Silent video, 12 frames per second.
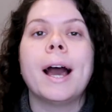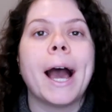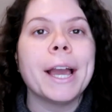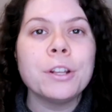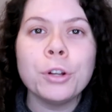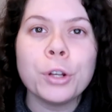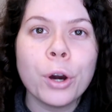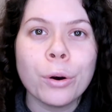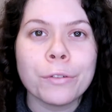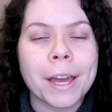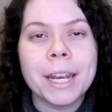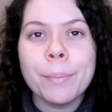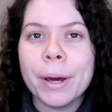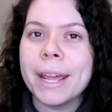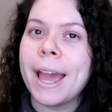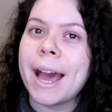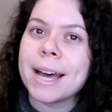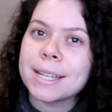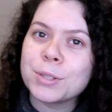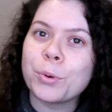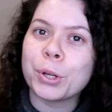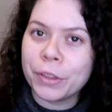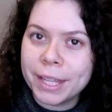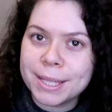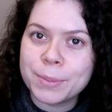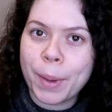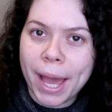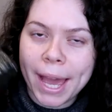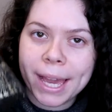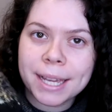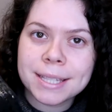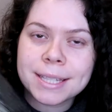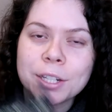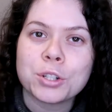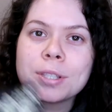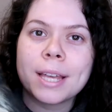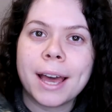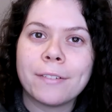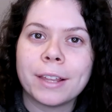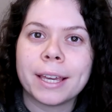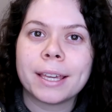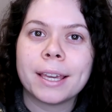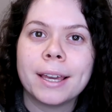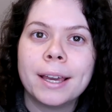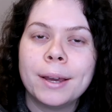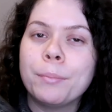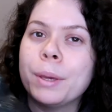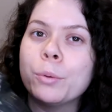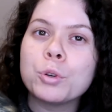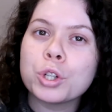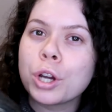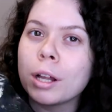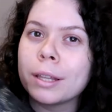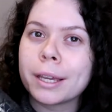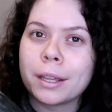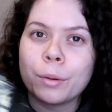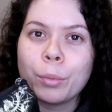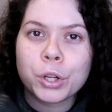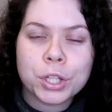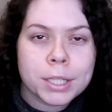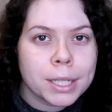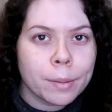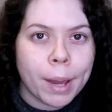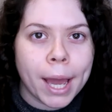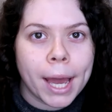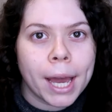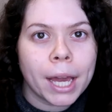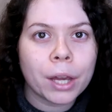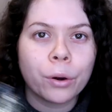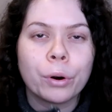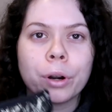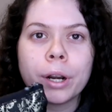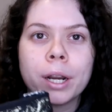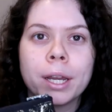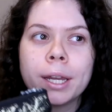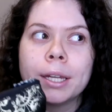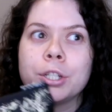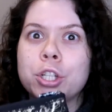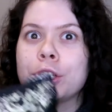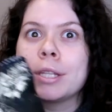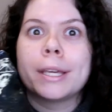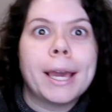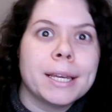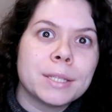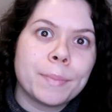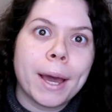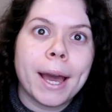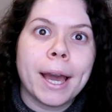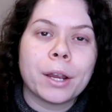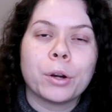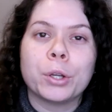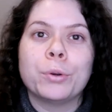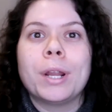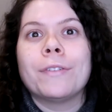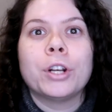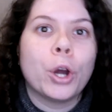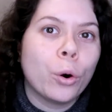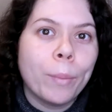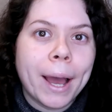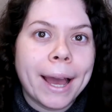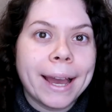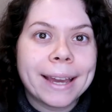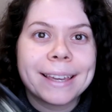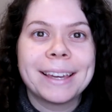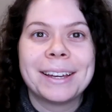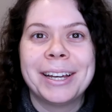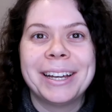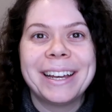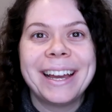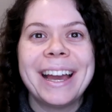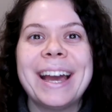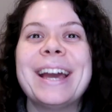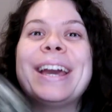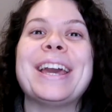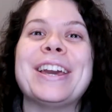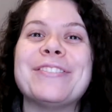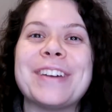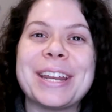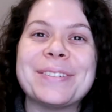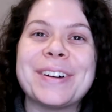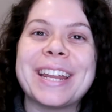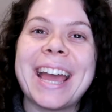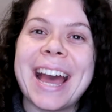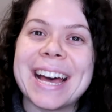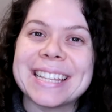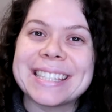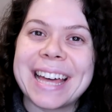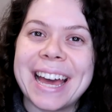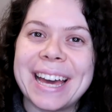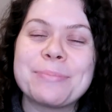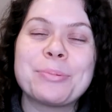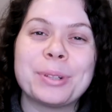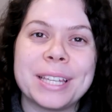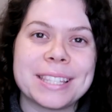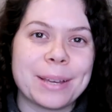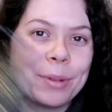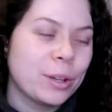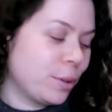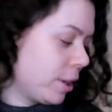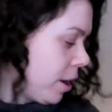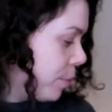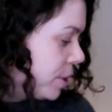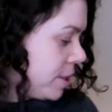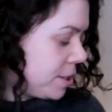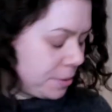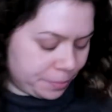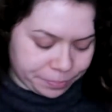I don't know if anybody has one of these bags that just have like, maybe we should call it like an emergency bag or just in case bag or you never know bag. If anybody has that, please let me know in the comments.